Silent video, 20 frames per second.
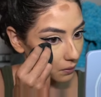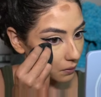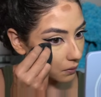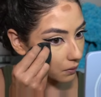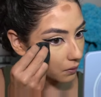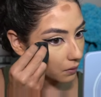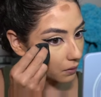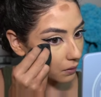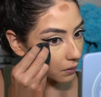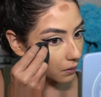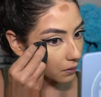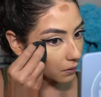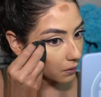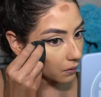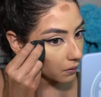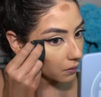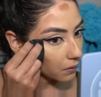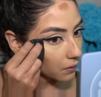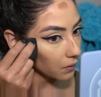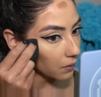
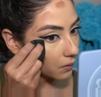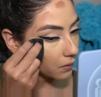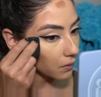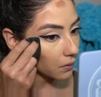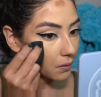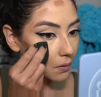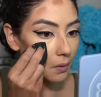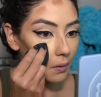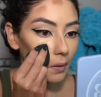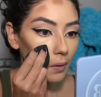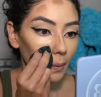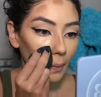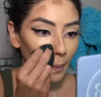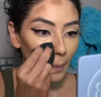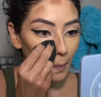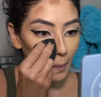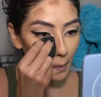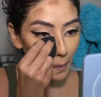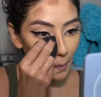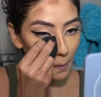
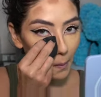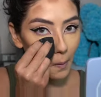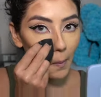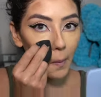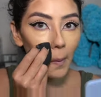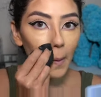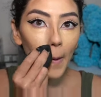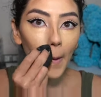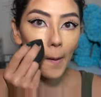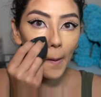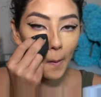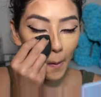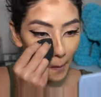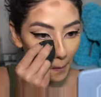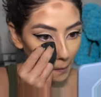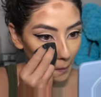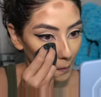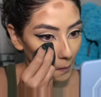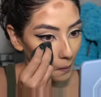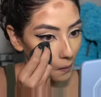
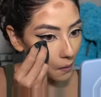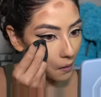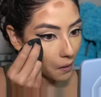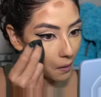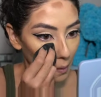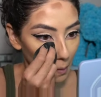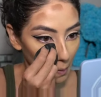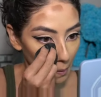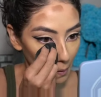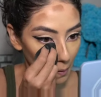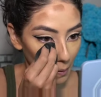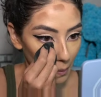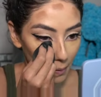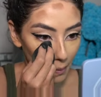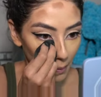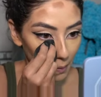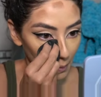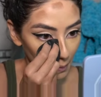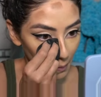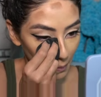
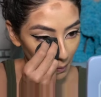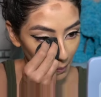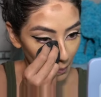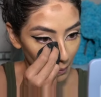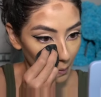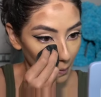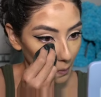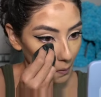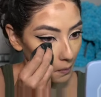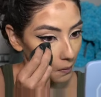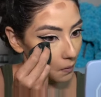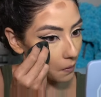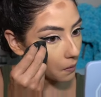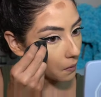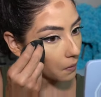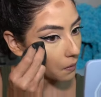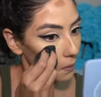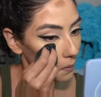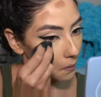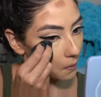
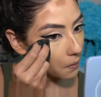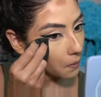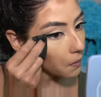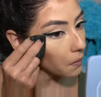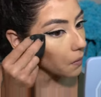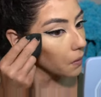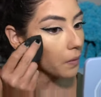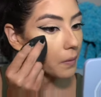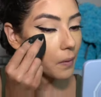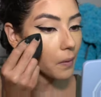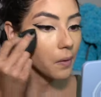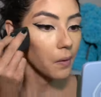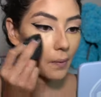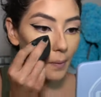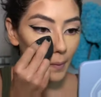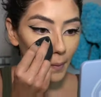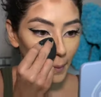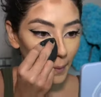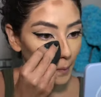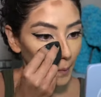
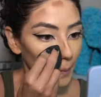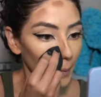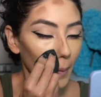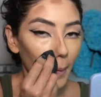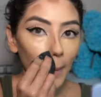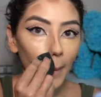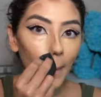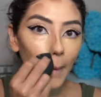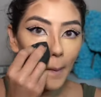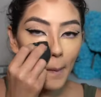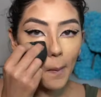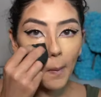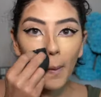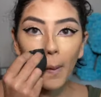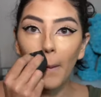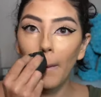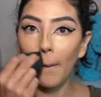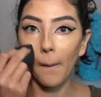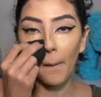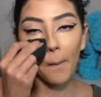
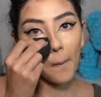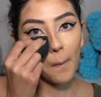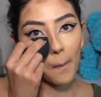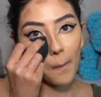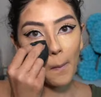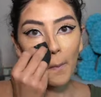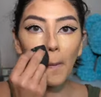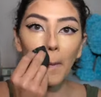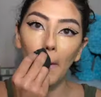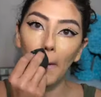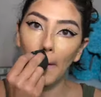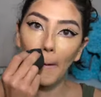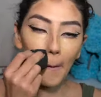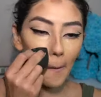Nothing is said.